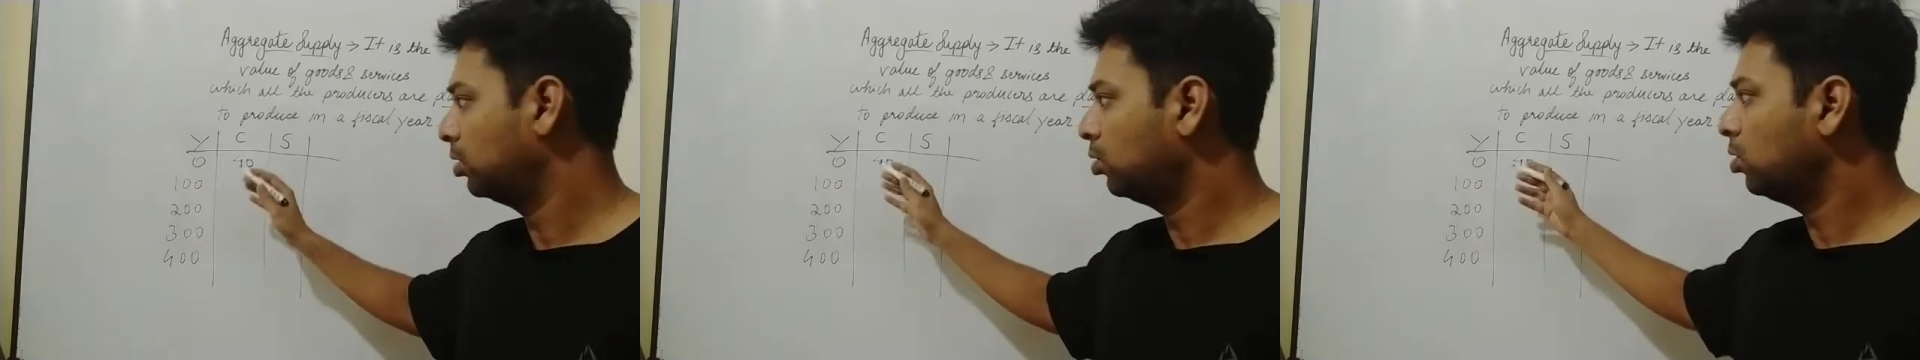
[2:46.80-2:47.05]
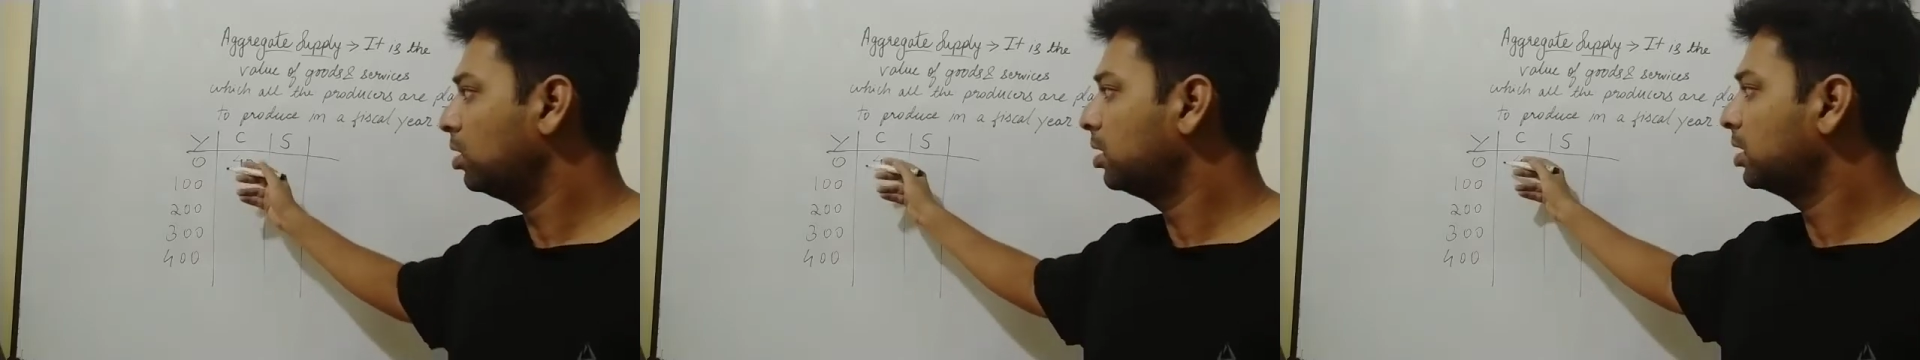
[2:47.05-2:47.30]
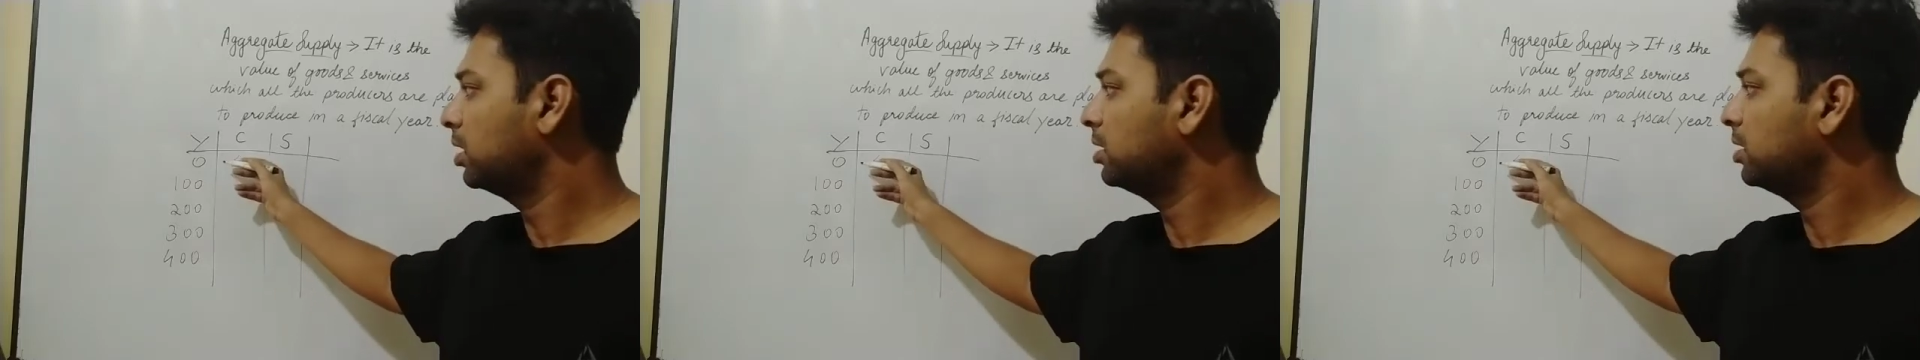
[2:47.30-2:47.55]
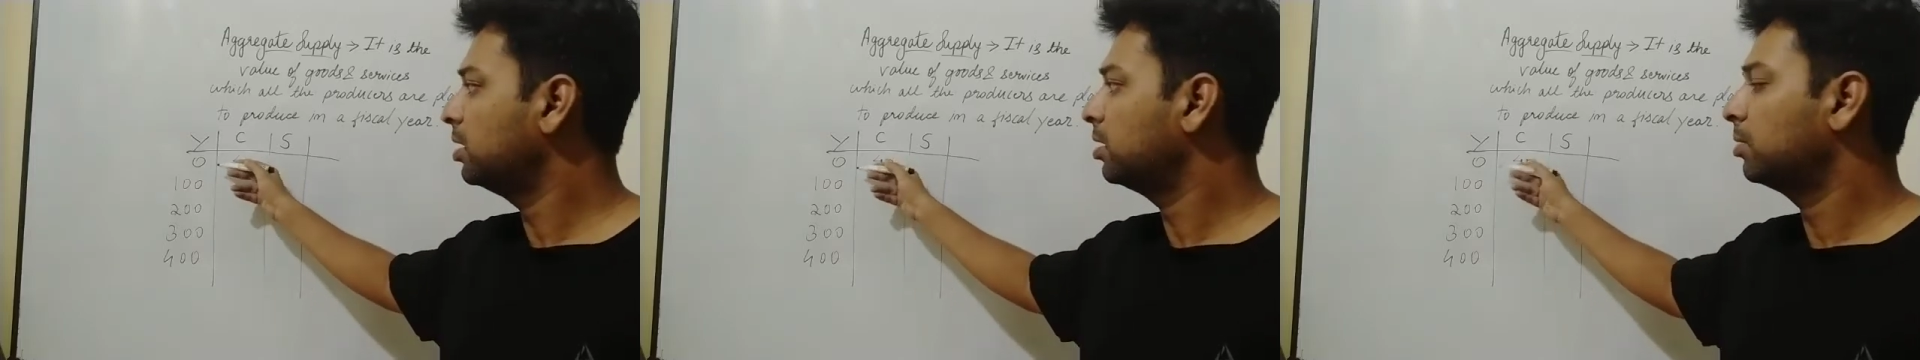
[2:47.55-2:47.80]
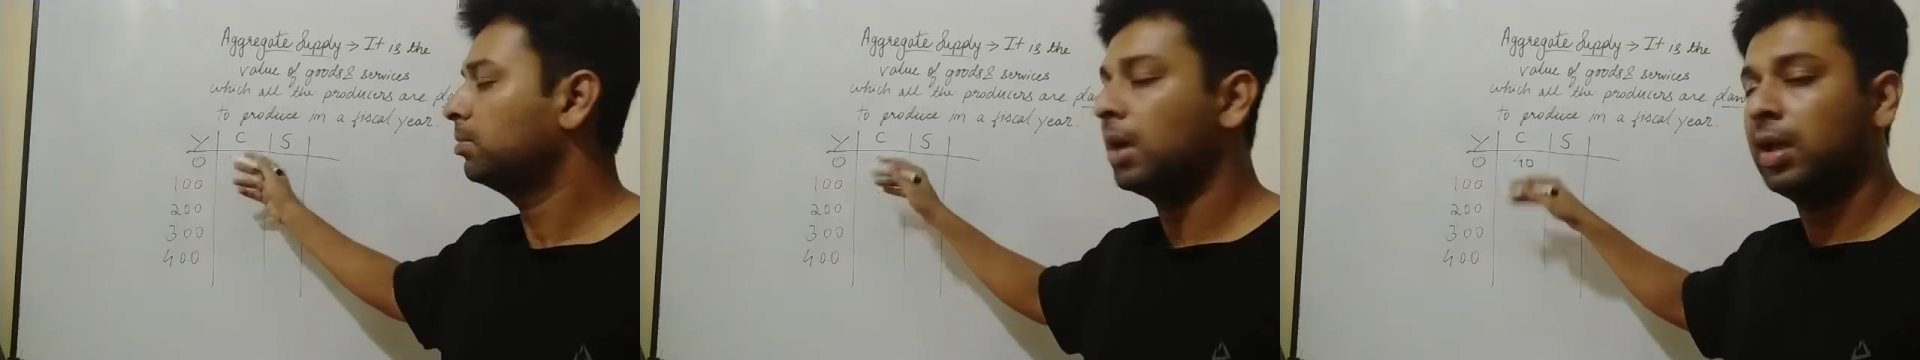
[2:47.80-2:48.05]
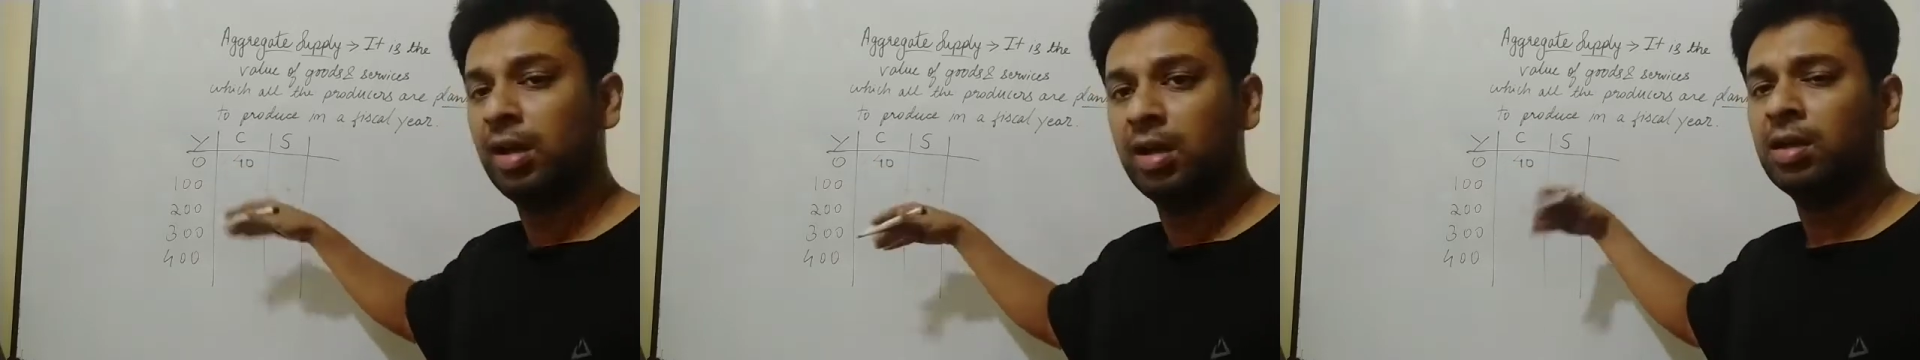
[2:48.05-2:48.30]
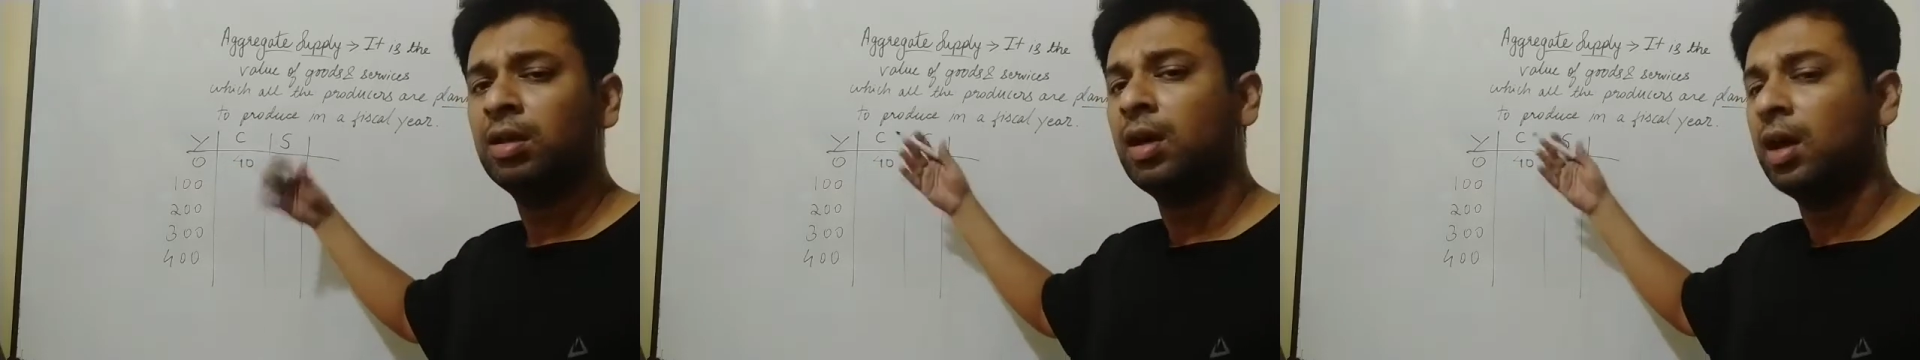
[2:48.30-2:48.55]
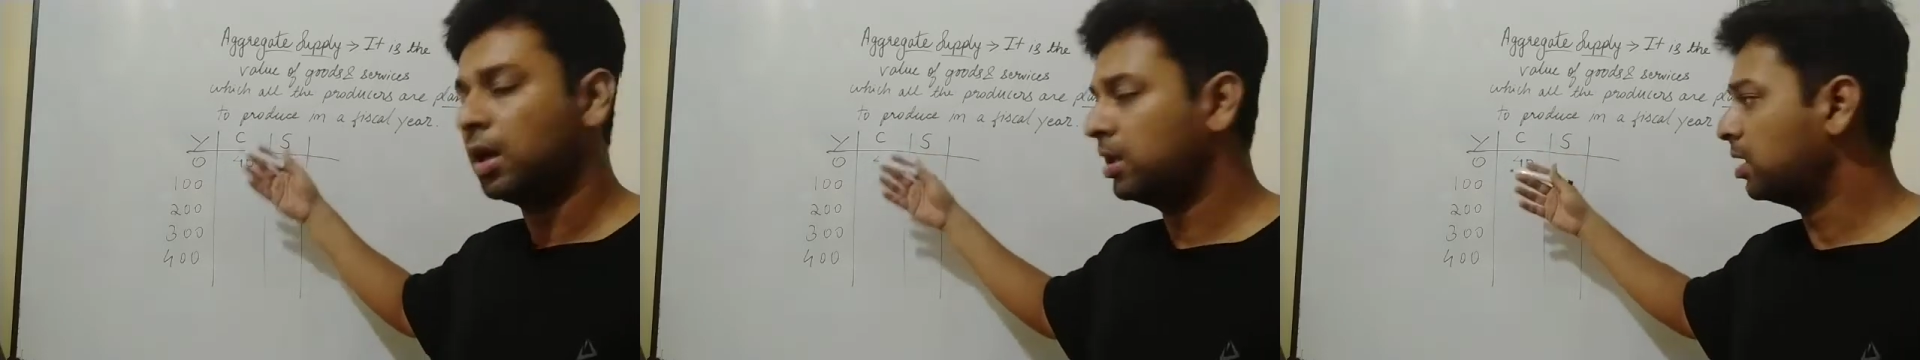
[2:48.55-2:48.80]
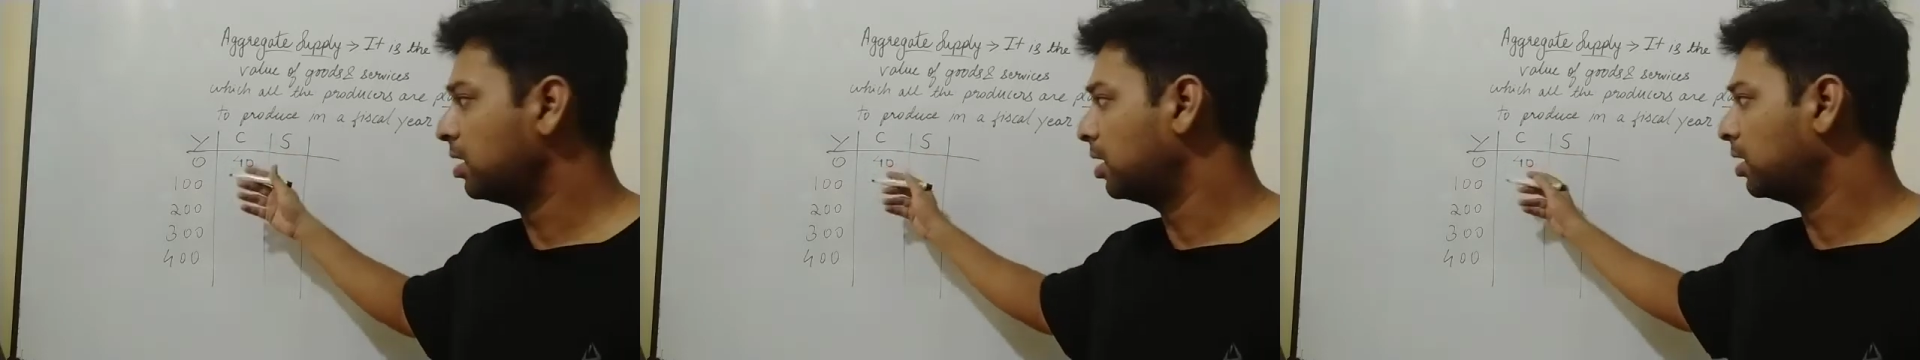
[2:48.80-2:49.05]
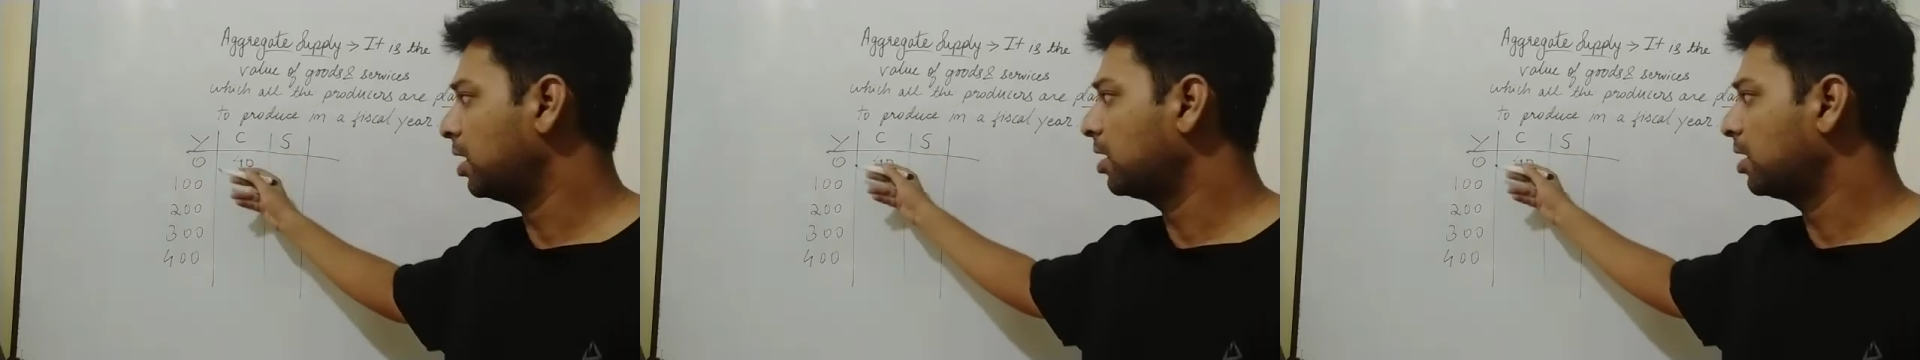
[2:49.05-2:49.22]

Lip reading: Don't increase it by a higher rate.